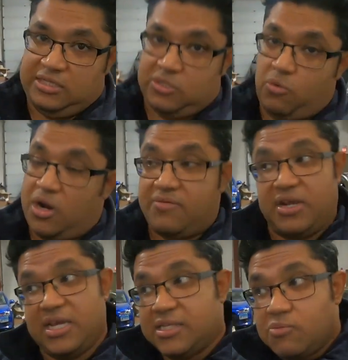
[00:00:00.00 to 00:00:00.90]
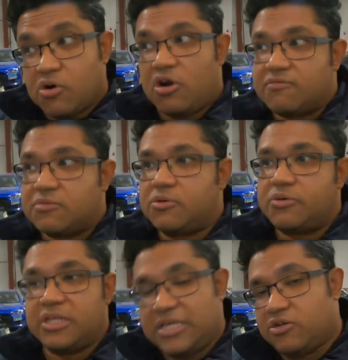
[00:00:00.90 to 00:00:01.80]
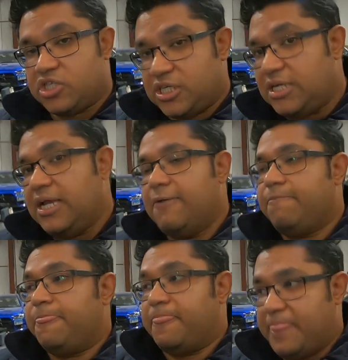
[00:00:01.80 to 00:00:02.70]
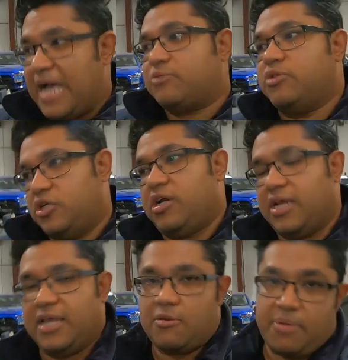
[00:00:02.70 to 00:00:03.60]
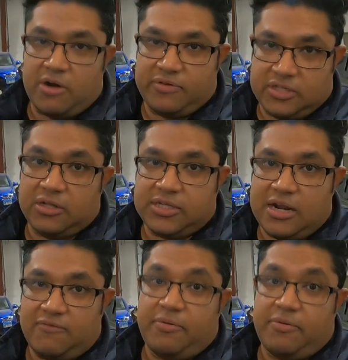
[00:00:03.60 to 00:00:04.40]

So whatever he's more comfortable with, he or she, that's what you're going to get the better results out of.